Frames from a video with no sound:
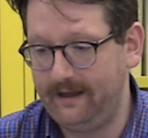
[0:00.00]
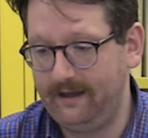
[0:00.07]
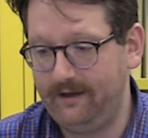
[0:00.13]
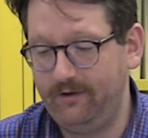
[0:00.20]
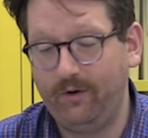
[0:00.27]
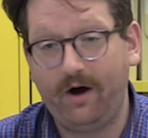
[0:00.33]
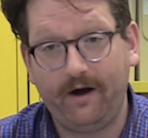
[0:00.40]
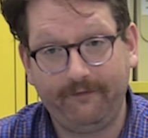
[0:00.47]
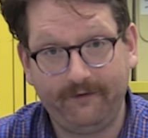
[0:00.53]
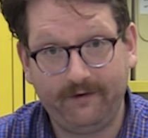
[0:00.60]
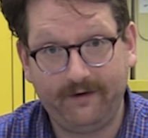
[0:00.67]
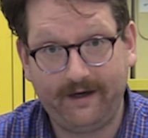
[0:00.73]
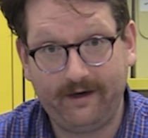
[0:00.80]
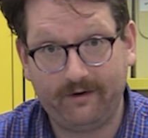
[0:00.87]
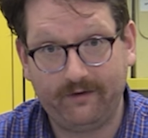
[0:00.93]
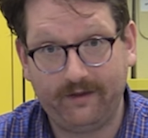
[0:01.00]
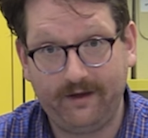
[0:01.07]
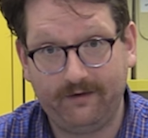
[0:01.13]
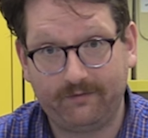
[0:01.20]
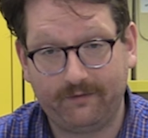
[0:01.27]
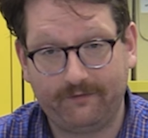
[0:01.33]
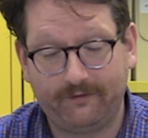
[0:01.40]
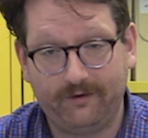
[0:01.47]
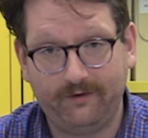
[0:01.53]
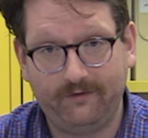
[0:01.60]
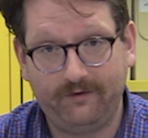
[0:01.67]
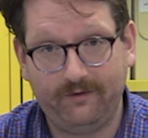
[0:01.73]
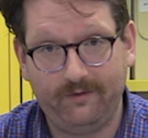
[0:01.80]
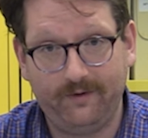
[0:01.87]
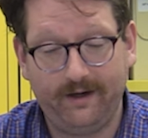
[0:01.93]
You often hear these referred
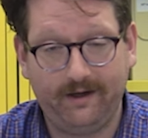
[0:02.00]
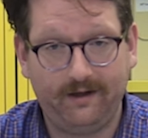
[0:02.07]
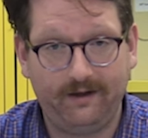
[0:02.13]
to in